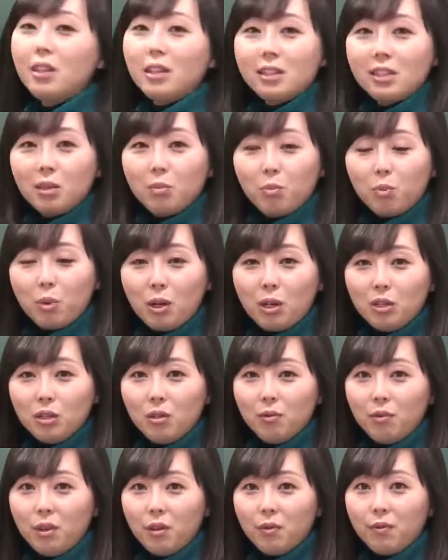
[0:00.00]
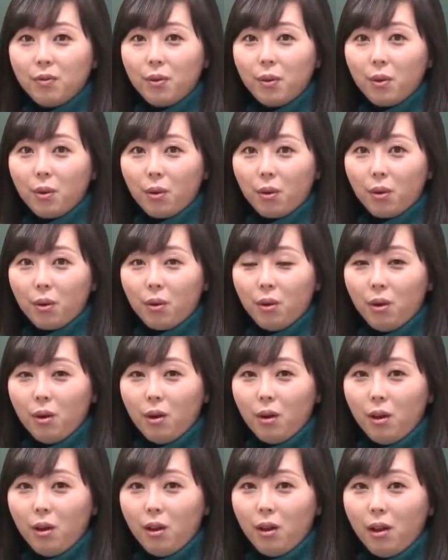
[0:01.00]
this expression before
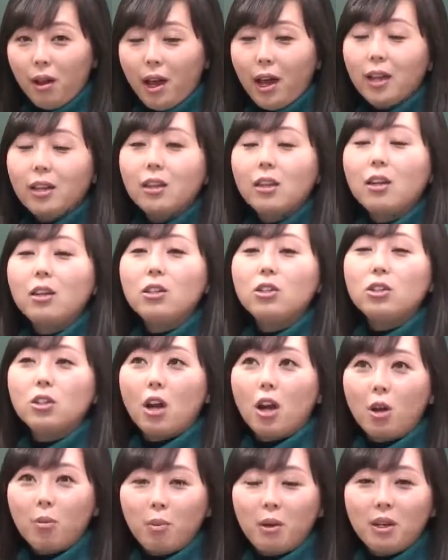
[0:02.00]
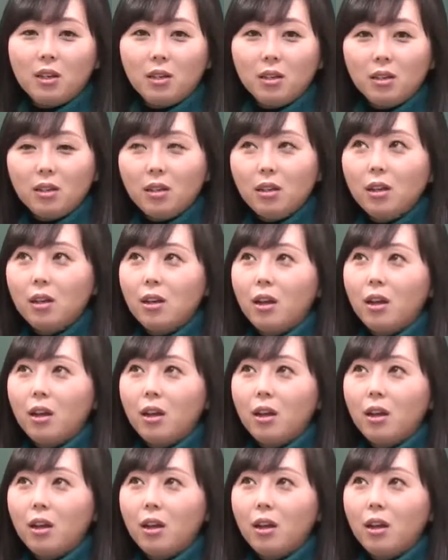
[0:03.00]
at the shopping